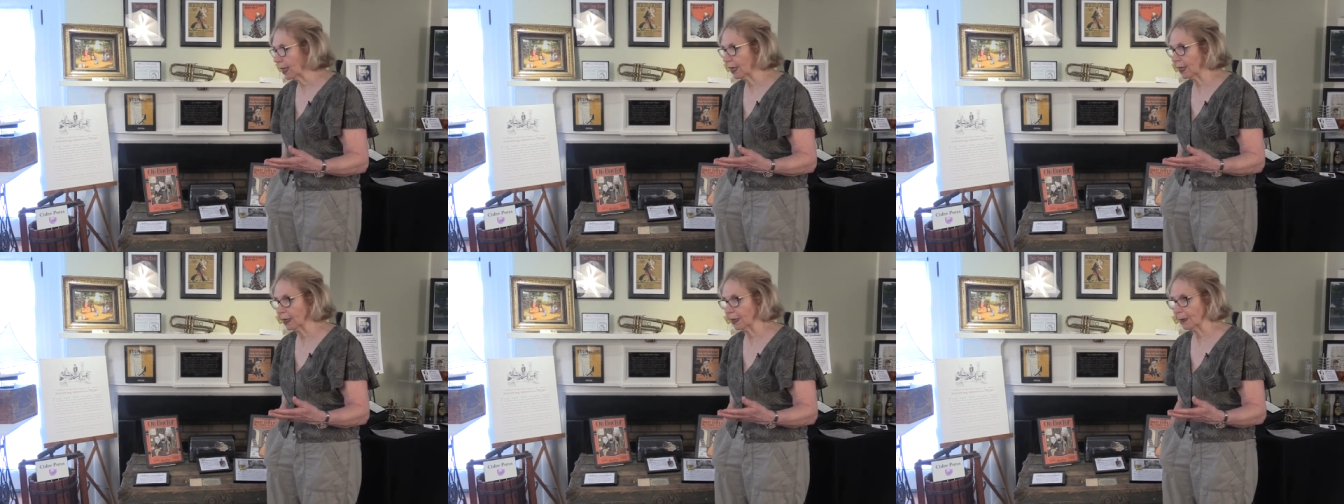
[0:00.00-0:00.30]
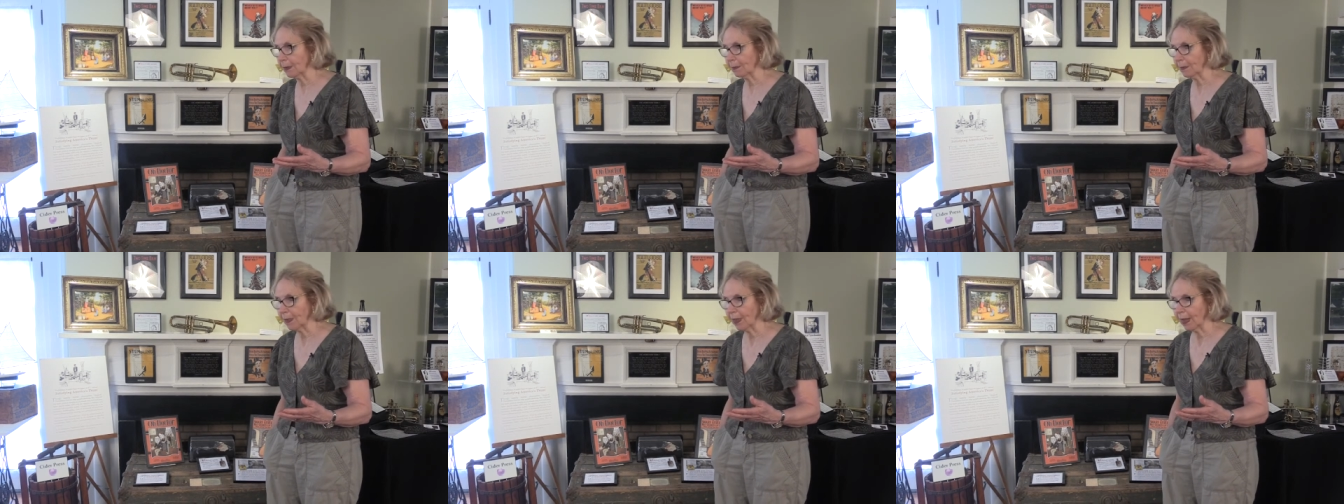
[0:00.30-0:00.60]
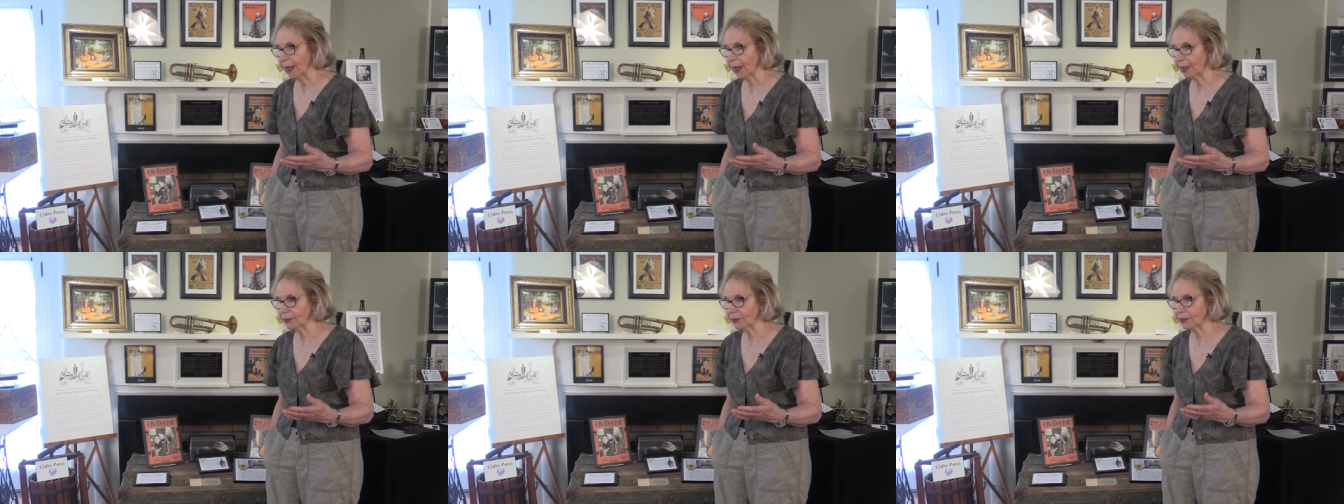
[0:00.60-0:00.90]
Um,
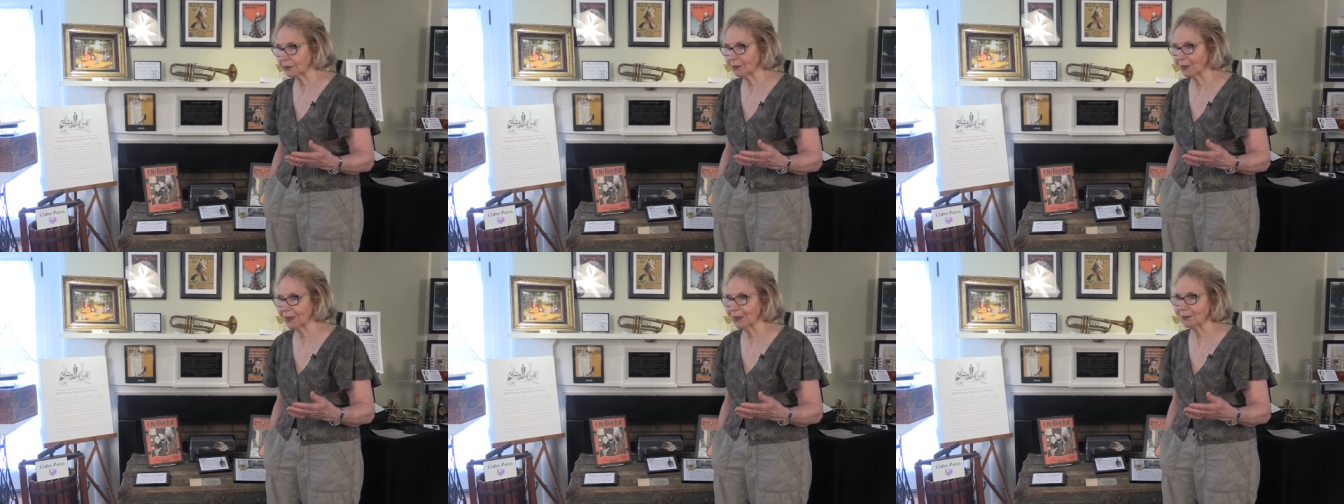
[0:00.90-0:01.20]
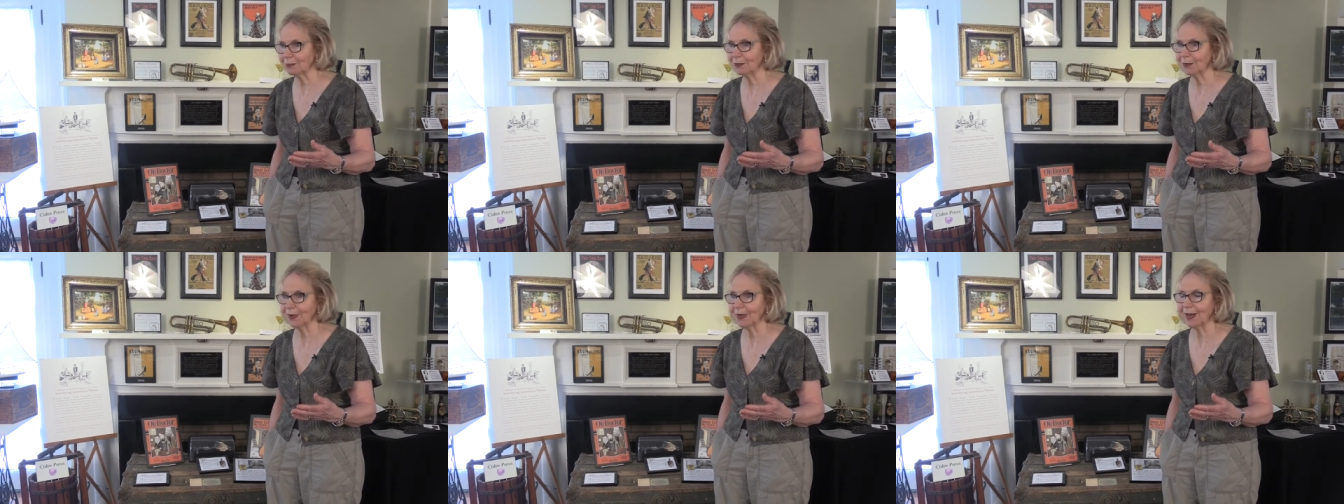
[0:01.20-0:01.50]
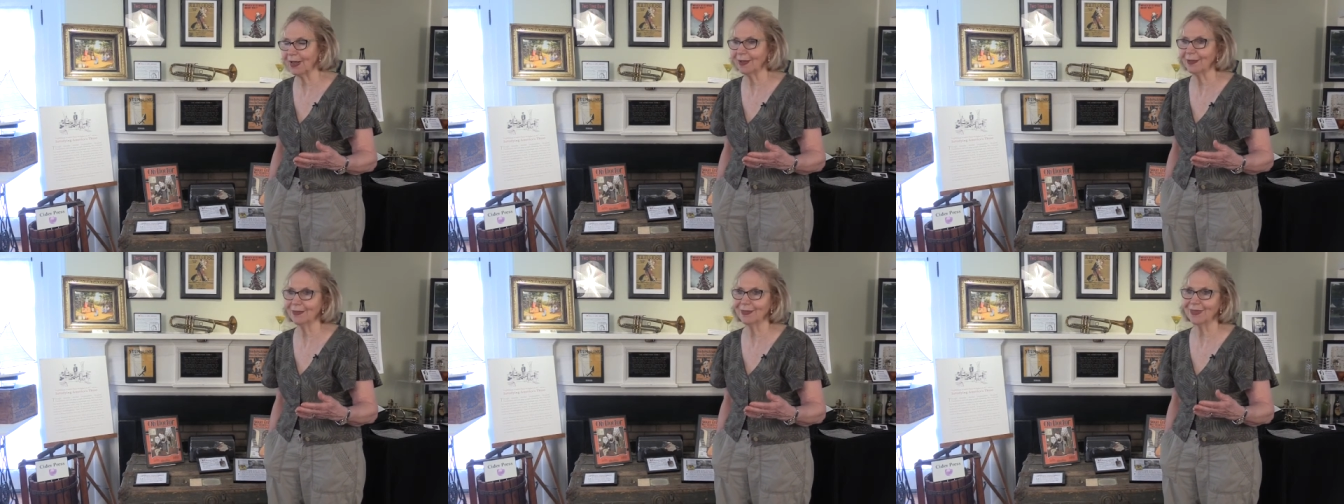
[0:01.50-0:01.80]
I just wanted to
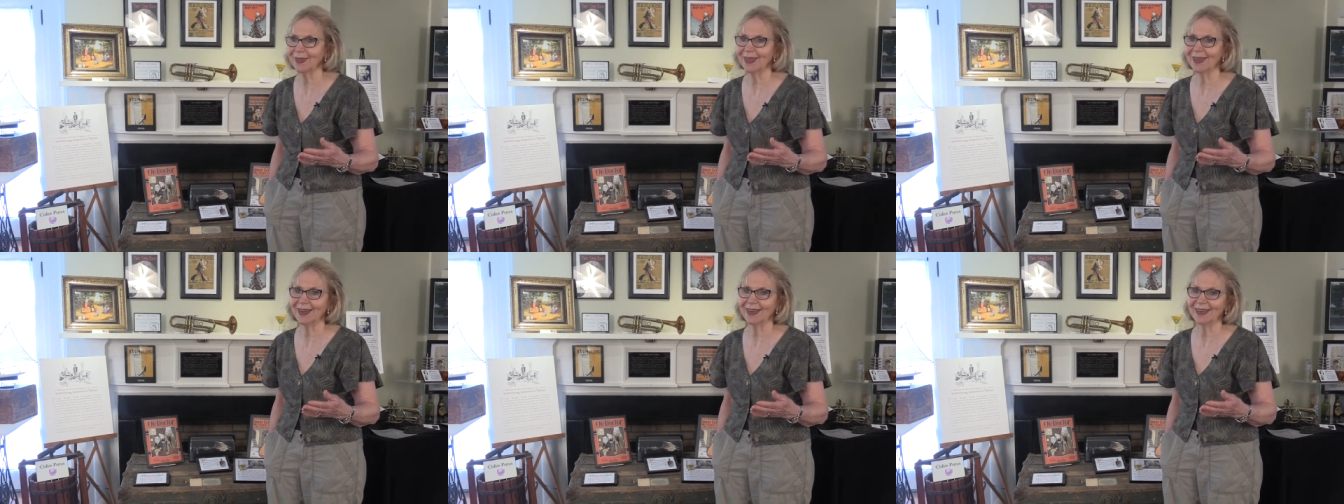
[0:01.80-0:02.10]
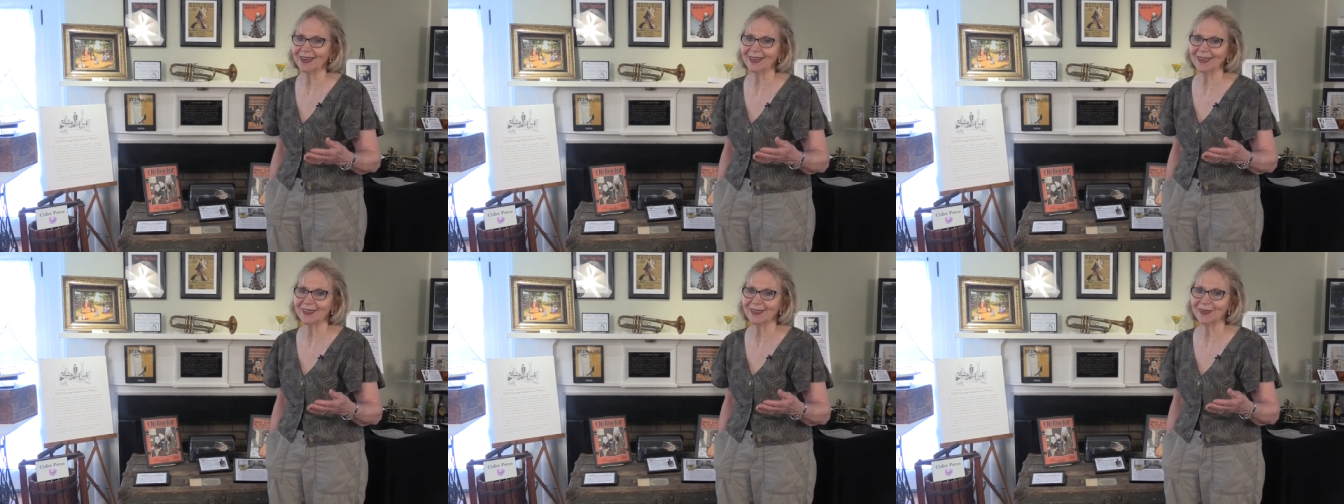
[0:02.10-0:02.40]
point out that